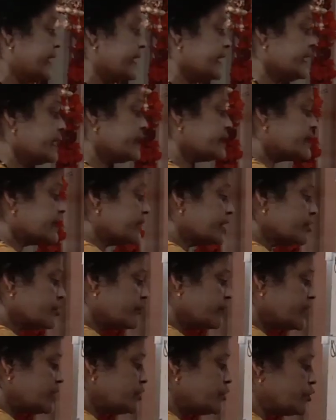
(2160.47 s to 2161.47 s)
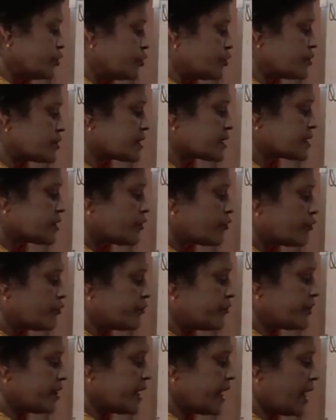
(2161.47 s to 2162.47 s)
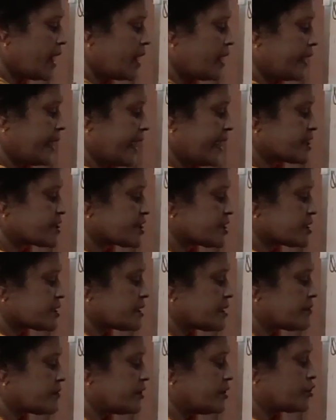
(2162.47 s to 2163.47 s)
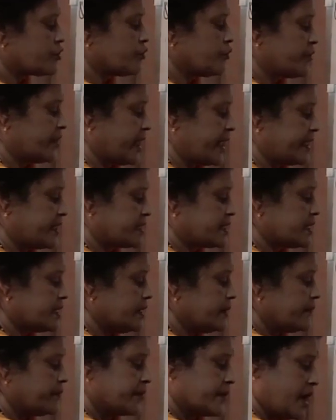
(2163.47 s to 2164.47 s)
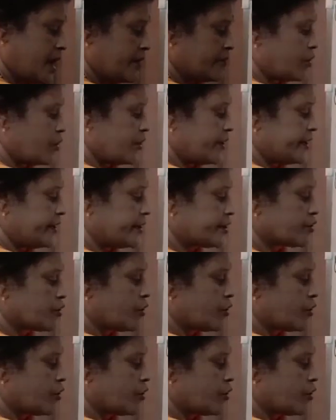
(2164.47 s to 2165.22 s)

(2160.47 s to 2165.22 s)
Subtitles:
Either you will use H is equal to VIT. I have already